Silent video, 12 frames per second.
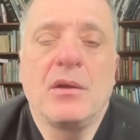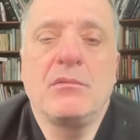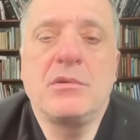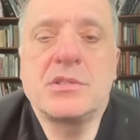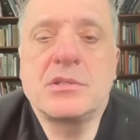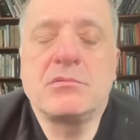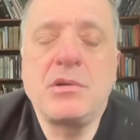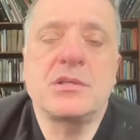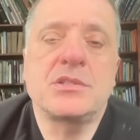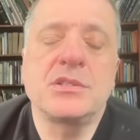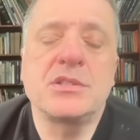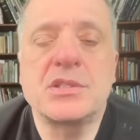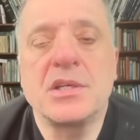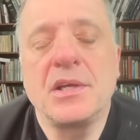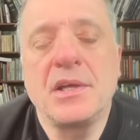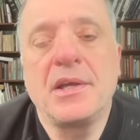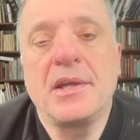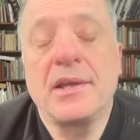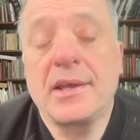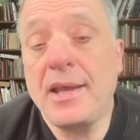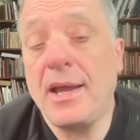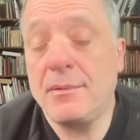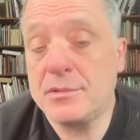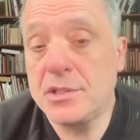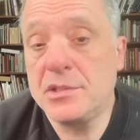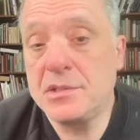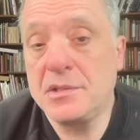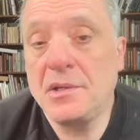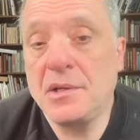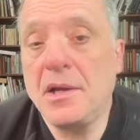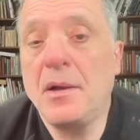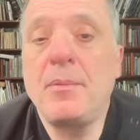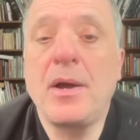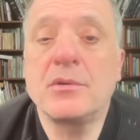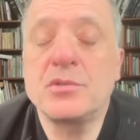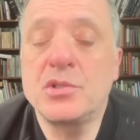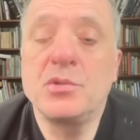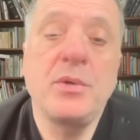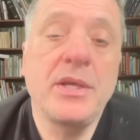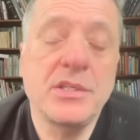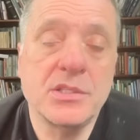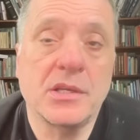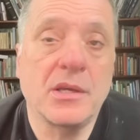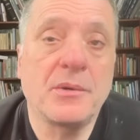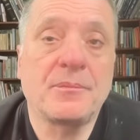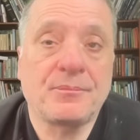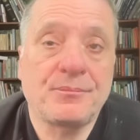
which the Russians captured about 2 weeks ago.